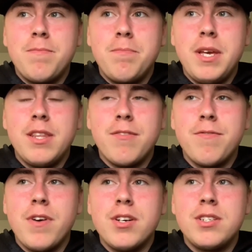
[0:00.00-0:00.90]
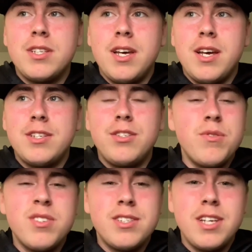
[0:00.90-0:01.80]
being the first uh,
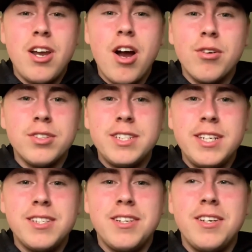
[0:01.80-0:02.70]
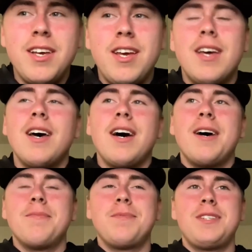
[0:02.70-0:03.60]
student's inaugural season
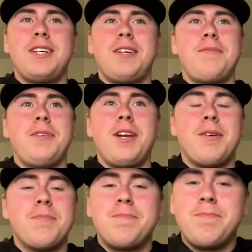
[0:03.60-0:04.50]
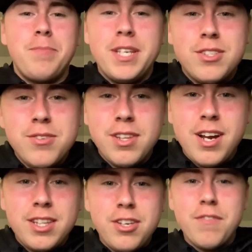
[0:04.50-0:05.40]
um, to you know be a student there
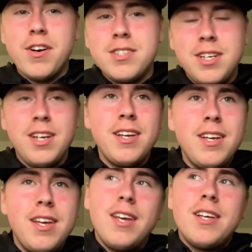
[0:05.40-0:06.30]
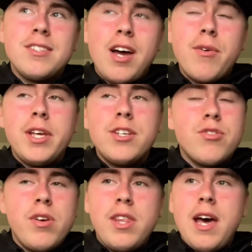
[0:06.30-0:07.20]
at the university. So I really
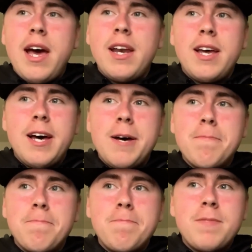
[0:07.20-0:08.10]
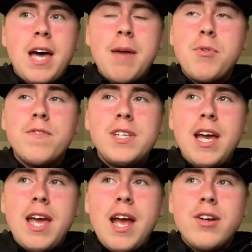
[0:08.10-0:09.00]
enjoyed that. Um, I moved
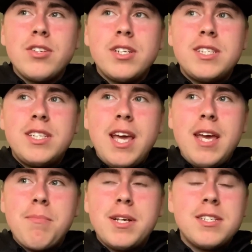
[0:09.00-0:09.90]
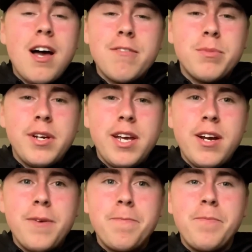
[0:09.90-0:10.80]
to Arizona State my sophomore year